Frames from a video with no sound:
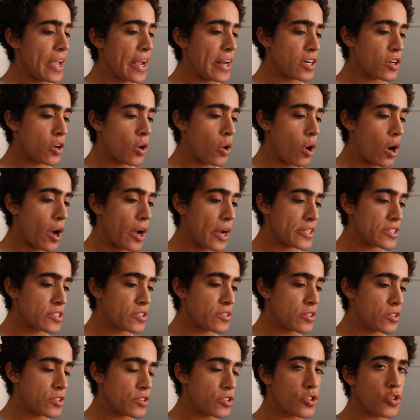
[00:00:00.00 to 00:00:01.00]
It
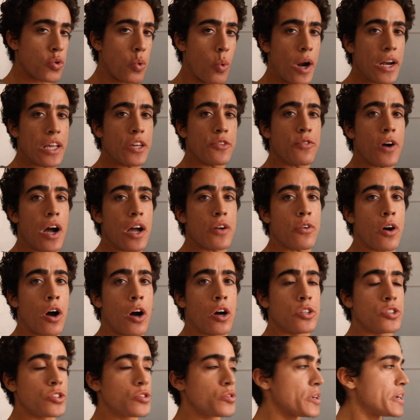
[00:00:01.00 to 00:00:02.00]
cost
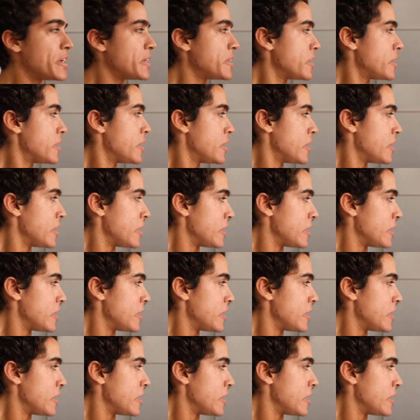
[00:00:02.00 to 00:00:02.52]
$2,500